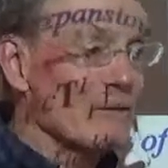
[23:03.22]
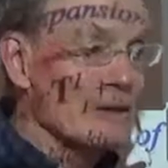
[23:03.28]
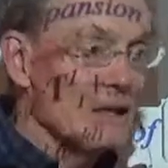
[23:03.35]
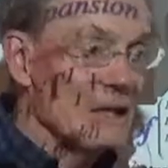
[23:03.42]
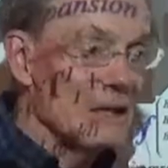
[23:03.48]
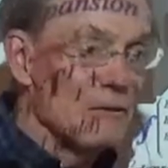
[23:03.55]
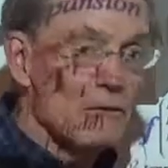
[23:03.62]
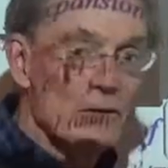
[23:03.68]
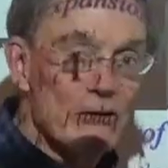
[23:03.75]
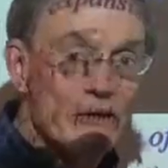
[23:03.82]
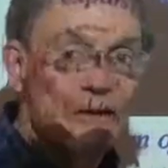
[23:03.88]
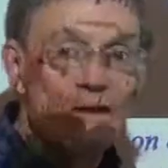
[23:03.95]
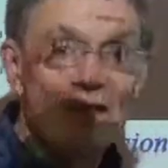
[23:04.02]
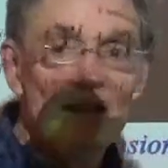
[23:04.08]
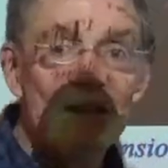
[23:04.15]
Okay,
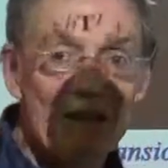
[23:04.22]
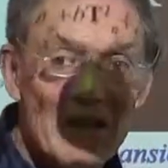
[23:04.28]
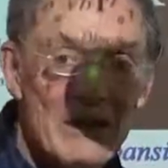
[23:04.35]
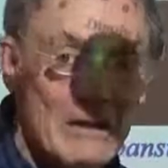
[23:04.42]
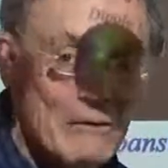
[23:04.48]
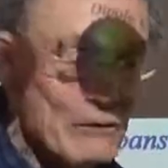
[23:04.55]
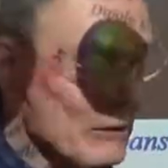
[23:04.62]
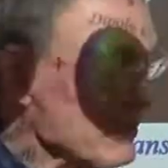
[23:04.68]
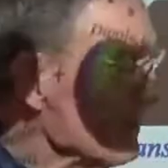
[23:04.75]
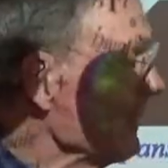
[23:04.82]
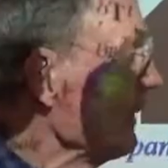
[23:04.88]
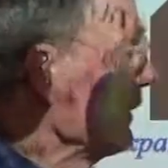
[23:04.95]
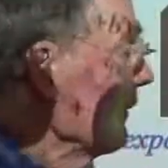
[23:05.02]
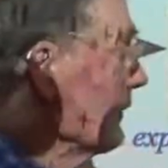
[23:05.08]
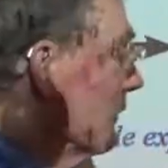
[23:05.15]
if the
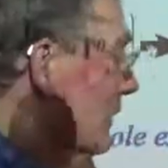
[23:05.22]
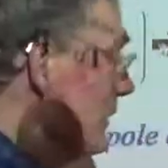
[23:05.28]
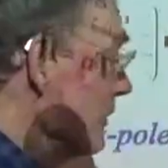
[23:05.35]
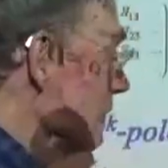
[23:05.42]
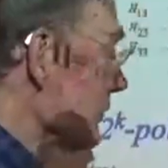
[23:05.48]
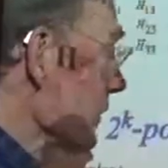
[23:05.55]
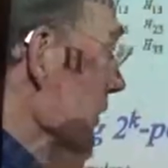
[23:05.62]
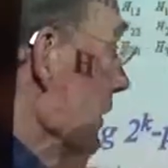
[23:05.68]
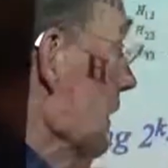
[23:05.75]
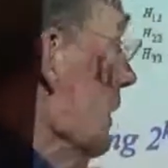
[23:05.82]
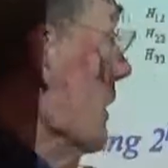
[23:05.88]
thing is good.